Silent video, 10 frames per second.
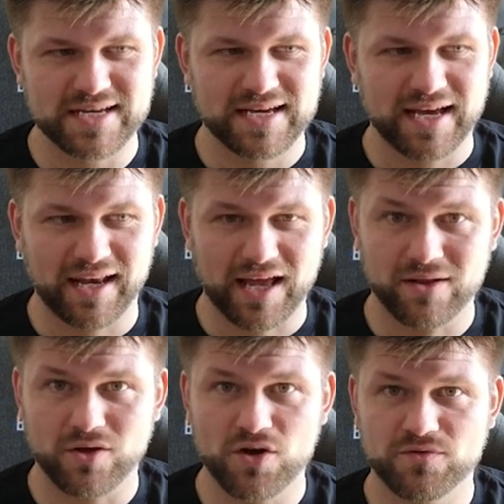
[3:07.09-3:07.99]
and
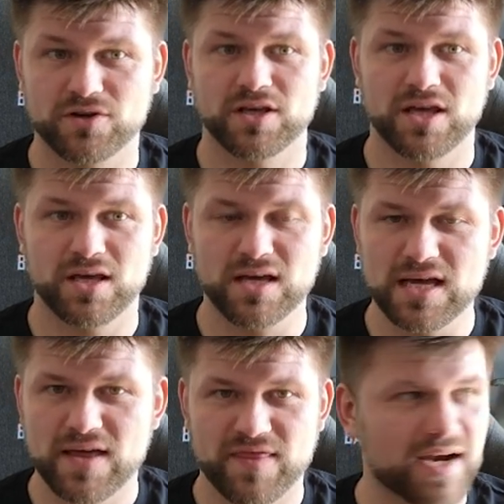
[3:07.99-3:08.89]
hell, over a year,
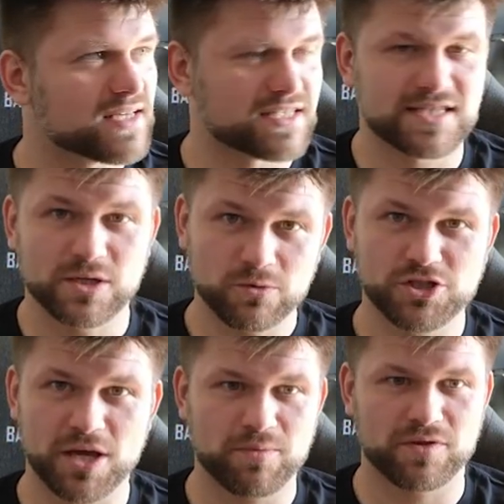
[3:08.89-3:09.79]
that is still
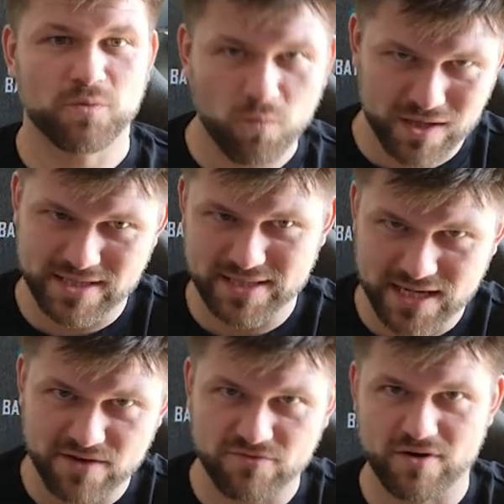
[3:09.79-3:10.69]
cheaper than one
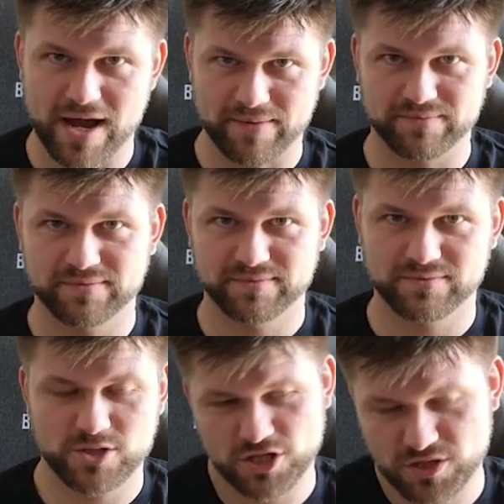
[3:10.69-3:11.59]
stick of RAM
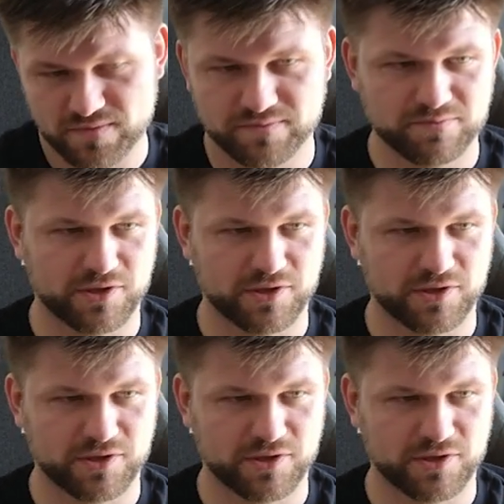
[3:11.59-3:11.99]
which is pretty